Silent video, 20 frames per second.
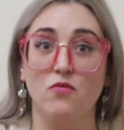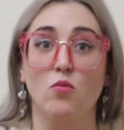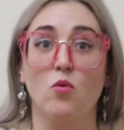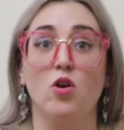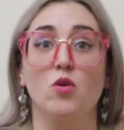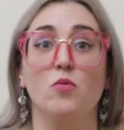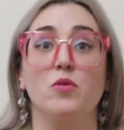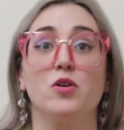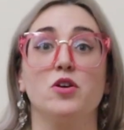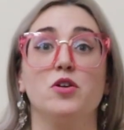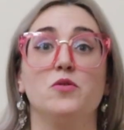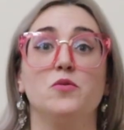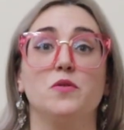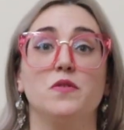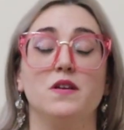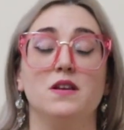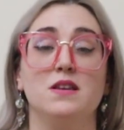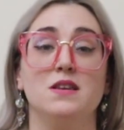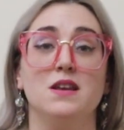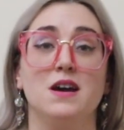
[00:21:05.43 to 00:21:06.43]
forward
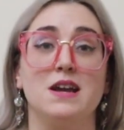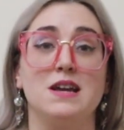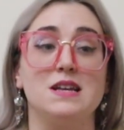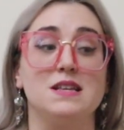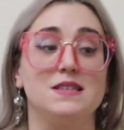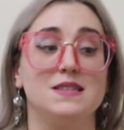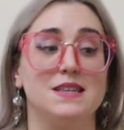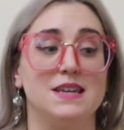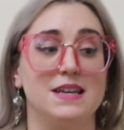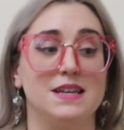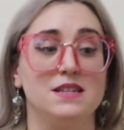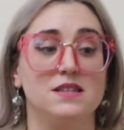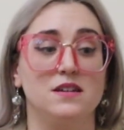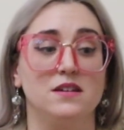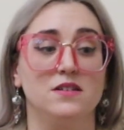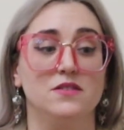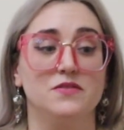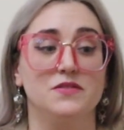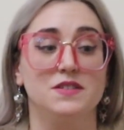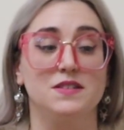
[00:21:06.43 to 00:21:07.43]
with a nice hint
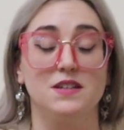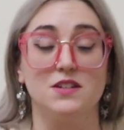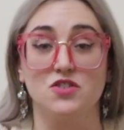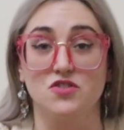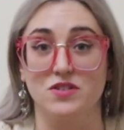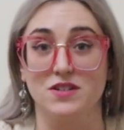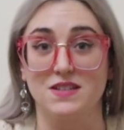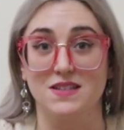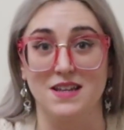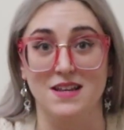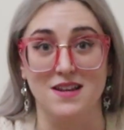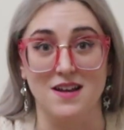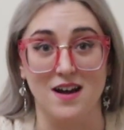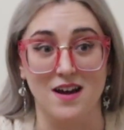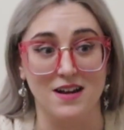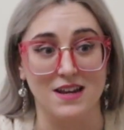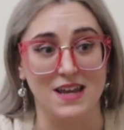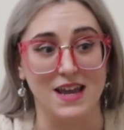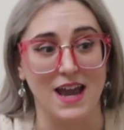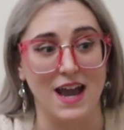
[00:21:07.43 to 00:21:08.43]
of citrus and
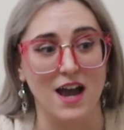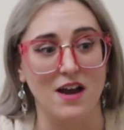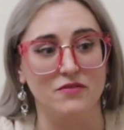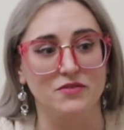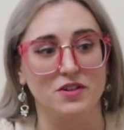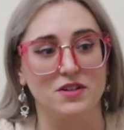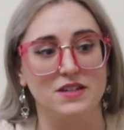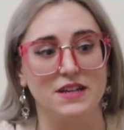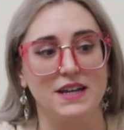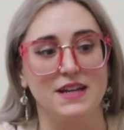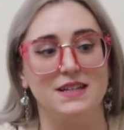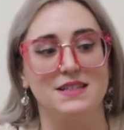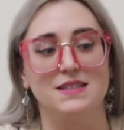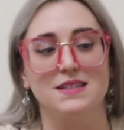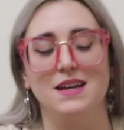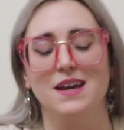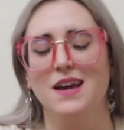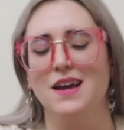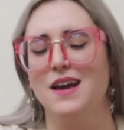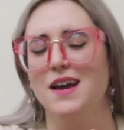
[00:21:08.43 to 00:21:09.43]
honey aftertaste.